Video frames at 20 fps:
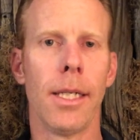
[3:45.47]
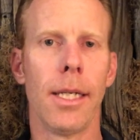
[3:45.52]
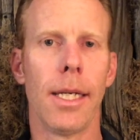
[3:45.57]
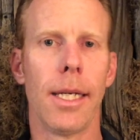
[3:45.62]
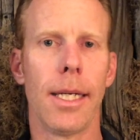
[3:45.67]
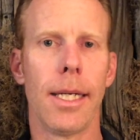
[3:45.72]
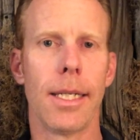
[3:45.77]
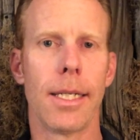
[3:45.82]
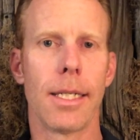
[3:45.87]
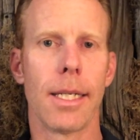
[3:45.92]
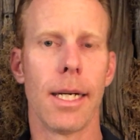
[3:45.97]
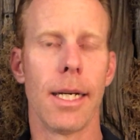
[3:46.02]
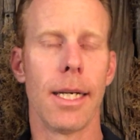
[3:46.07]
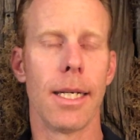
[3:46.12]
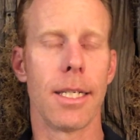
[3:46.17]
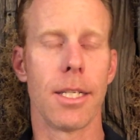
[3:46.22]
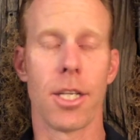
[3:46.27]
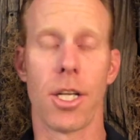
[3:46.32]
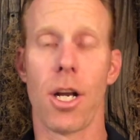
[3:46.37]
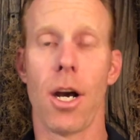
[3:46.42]
It
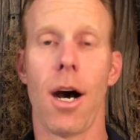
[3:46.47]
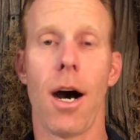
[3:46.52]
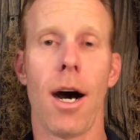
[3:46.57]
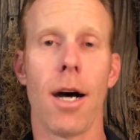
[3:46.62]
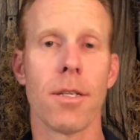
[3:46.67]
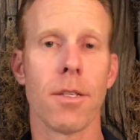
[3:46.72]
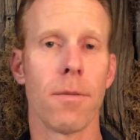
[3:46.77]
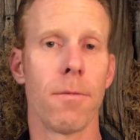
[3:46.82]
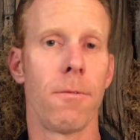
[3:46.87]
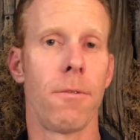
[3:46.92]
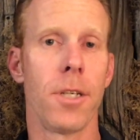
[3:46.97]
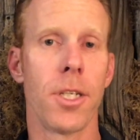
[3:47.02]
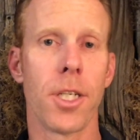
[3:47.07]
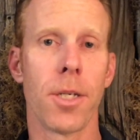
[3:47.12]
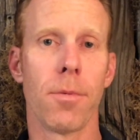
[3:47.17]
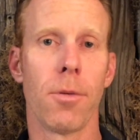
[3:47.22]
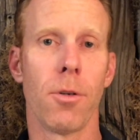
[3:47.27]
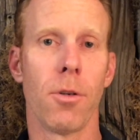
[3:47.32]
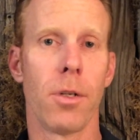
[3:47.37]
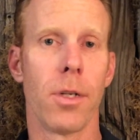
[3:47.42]
is an awesome
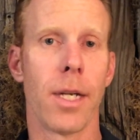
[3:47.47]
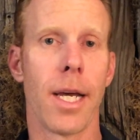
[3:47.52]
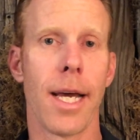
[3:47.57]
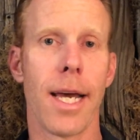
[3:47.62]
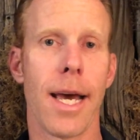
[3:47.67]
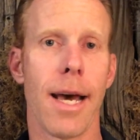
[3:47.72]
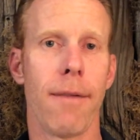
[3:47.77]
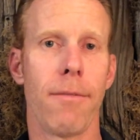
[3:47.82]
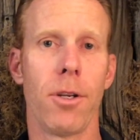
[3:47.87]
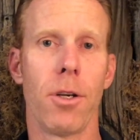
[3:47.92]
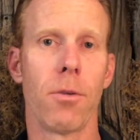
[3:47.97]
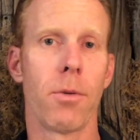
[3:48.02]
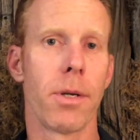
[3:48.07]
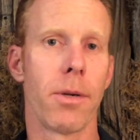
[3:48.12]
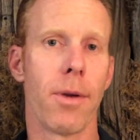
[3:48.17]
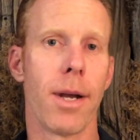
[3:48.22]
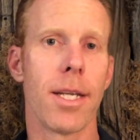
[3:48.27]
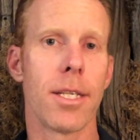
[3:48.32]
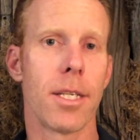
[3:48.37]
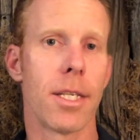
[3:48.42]
fishing pole, and I have no
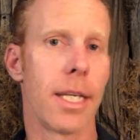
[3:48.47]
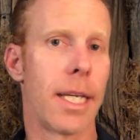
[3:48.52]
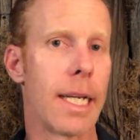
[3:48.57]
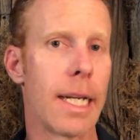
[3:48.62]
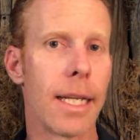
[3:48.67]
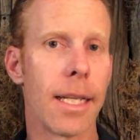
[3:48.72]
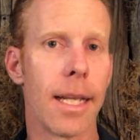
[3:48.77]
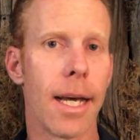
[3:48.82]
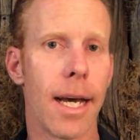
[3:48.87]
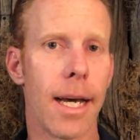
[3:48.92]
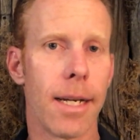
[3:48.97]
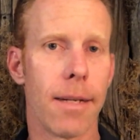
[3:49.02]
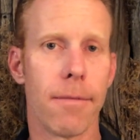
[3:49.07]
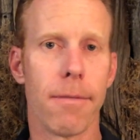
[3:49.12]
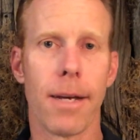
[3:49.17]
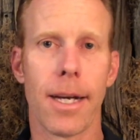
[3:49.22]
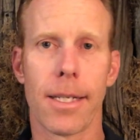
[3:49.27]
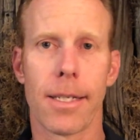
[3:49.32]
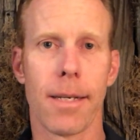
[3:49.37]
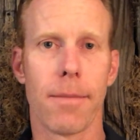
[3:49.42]
regrets in getting that. In
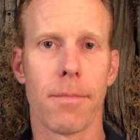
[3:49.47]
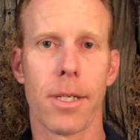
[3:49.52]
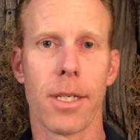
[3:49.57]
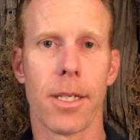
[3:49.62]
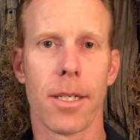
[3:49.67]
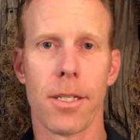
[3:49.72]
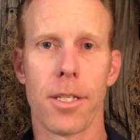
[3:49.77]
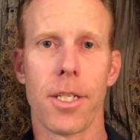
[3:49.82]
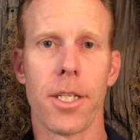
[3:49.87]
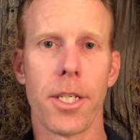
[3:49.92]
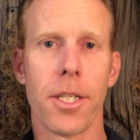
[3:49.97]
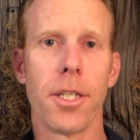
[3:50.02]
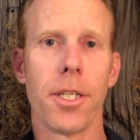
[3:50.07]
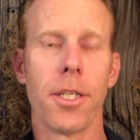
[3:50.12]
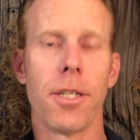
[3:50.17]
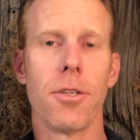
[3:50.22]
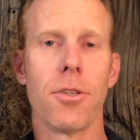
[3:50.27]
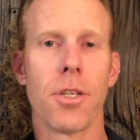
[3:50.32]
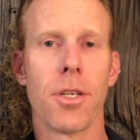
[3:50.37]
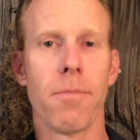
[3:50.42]
fact, I'm going to continue to
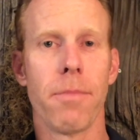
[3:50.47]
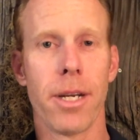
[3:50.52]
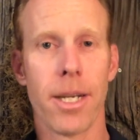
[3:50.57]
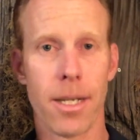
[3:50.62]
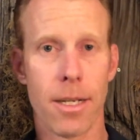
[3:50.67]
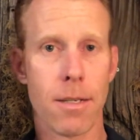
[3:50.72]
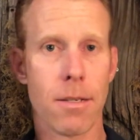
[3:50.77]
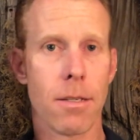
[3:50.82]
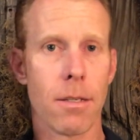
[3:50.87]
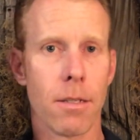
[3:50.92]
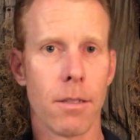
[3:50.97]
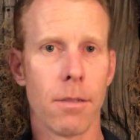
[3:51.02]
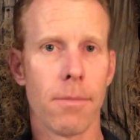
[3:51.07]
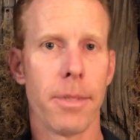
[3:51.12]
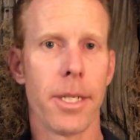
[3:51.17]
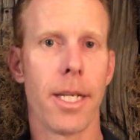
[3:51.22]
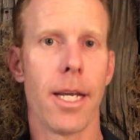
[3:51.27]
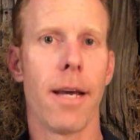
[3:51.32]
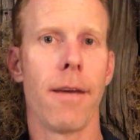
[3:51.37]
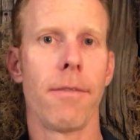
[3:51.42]
use it, but it is a little
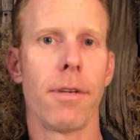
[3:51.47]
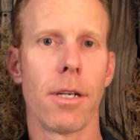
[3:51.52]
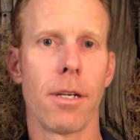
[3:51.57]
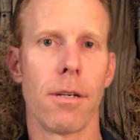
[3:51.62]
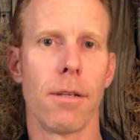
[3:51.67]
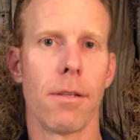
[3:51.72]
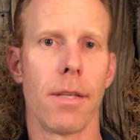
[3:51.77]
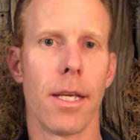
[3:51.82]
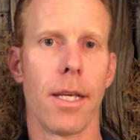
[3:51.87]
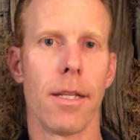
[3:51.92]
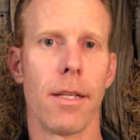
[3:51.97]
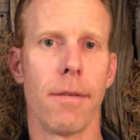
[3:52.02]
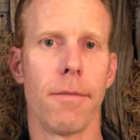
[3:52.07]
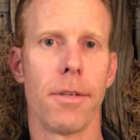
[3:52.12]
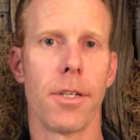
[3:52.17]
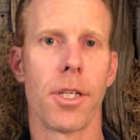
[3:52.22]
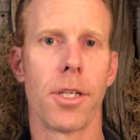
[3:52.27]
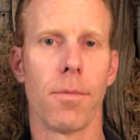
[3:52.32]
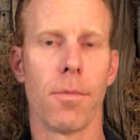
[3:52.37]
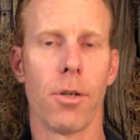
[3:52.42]
bit heavier than the
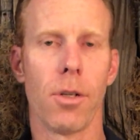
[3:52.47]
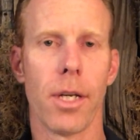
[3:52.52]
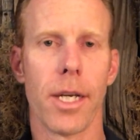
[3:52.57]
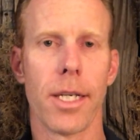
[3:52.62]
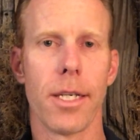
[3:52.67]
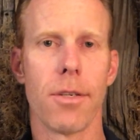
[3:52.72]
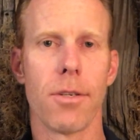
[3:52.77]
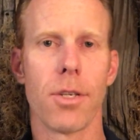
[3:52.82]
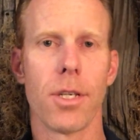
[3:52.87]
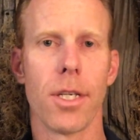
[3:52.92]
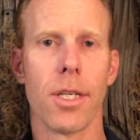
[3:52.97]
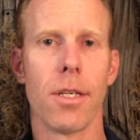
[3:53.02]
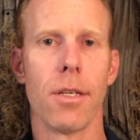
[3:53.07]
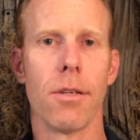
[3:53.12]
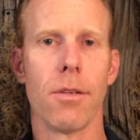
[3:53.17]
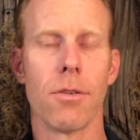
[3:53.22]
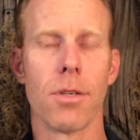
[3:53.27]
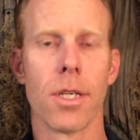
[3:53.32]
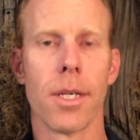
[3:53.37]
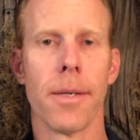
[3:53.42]
fishing pole I used to
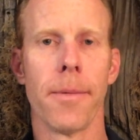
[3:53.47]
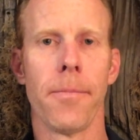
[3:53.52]
use.